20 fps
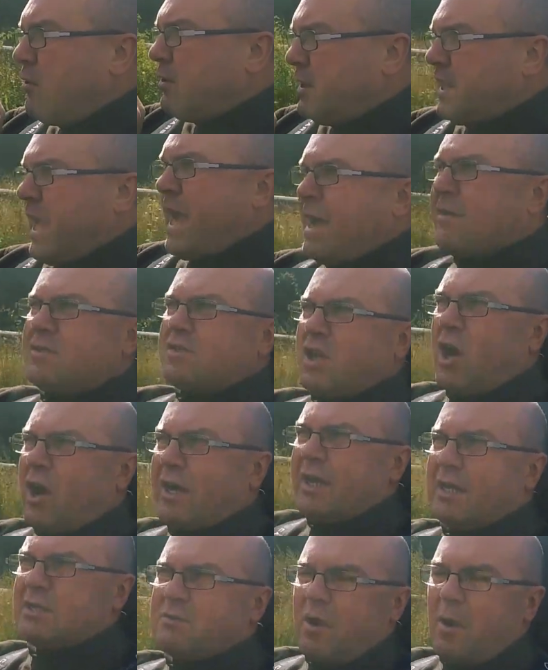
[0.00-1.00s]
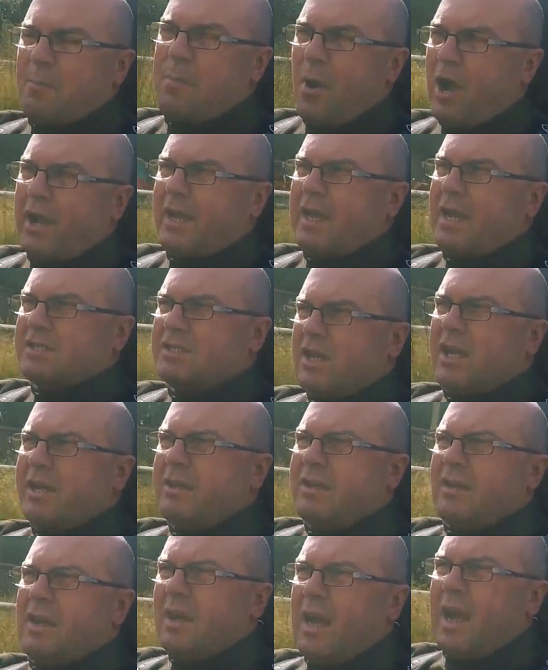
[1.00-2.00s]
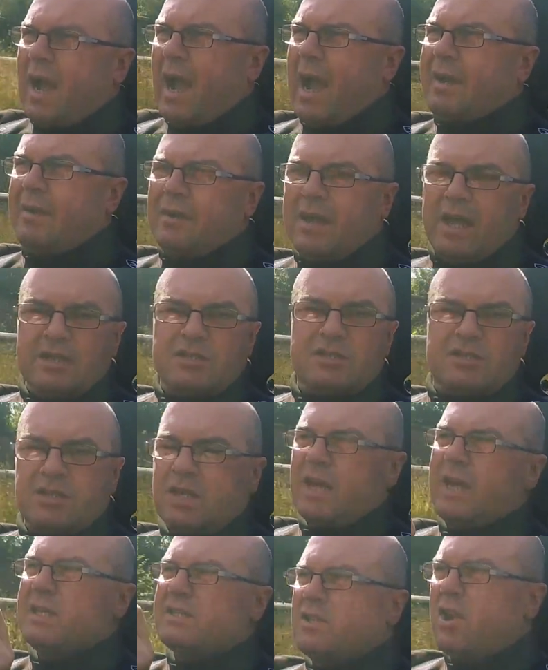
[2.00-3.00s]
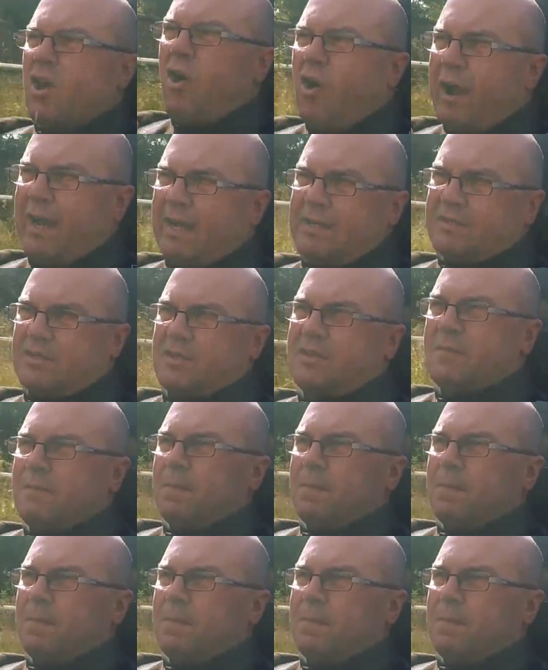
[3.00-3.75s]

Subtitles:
only downside is with a bike engine, and this is noise.